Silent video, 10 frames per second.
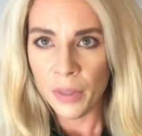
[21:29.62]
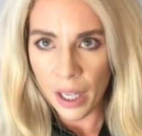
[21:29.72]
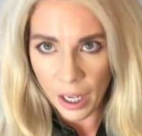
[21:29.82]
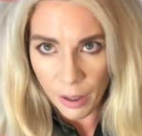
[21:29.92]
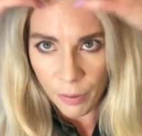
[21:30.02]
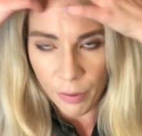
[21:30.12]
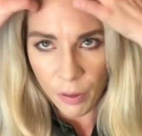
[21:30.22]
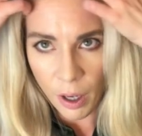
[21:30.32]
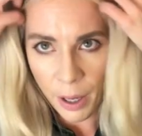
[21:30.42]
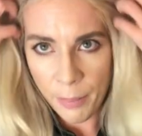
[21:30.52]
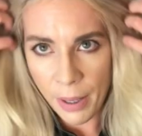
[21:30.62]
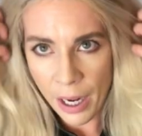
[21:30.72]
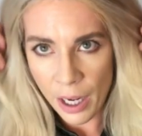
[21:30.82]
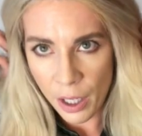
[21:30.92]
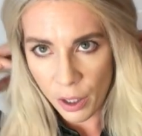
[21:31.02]
If, like
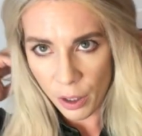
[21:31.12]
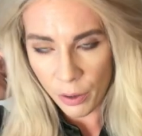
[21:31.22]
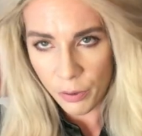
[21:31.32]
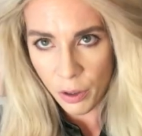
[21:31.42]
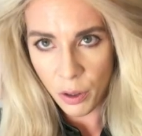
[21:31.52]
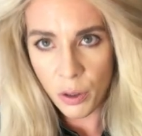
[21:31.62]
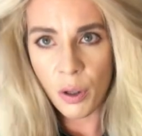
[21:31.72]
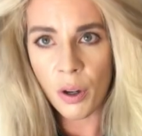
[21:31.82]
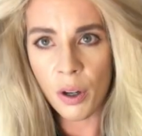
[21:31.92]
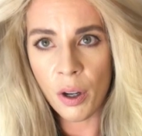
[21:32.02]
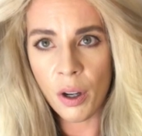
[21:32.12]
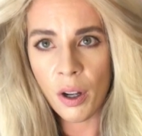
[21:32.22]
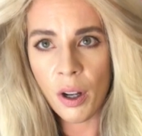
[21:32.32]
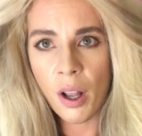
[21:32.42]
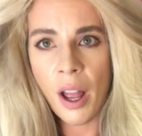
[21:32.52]
me, you've just gone
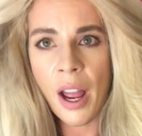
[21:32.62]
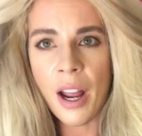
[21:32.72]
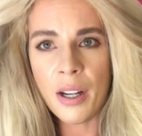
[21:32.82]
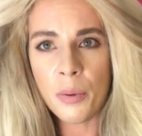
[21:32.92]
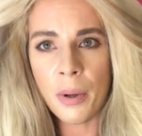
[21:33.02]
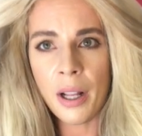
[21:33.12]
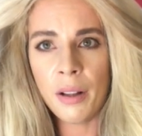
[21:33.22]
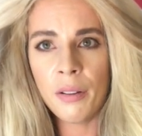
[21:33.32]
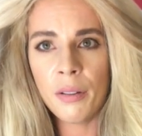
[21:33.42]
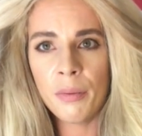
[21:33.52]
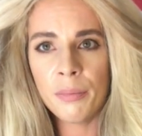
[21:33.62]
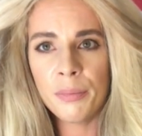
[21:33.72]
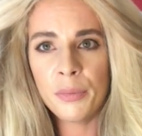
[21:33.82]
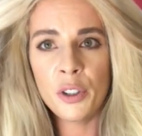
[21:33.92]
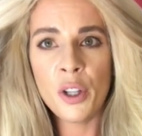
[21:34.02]
ahead with
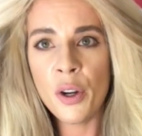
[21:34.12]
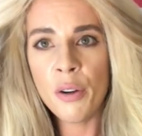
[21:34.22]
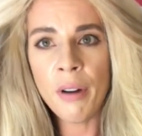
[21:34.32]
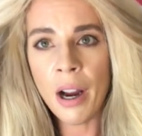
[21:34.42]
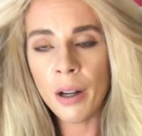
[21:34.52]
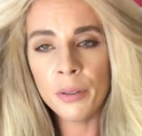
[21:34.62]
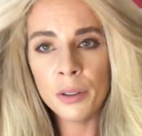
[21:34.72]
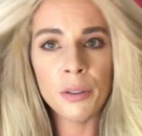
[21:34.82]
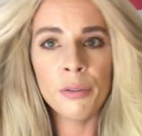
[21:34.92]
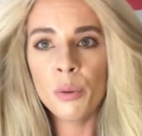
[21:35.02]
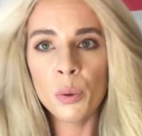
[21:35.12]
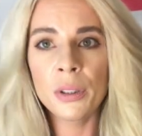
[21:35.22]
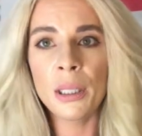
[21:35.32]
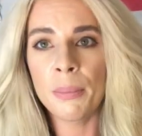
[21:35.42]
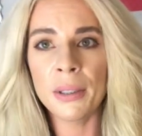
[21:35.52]
2 rounds of
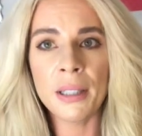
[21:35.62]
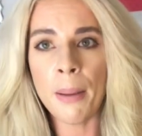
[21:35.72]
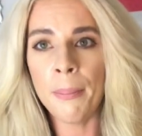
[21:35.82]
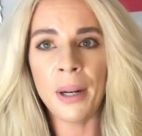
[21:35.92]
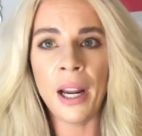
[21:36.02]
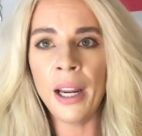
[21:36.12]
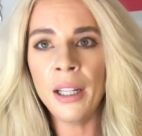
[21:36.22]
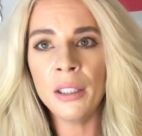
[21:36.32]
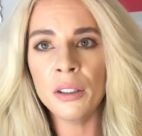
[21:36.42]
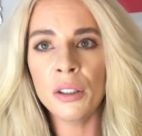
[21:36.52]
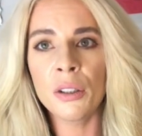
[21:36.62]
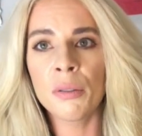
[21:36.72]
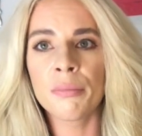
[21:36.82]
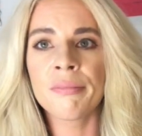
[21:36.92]
40% bleach,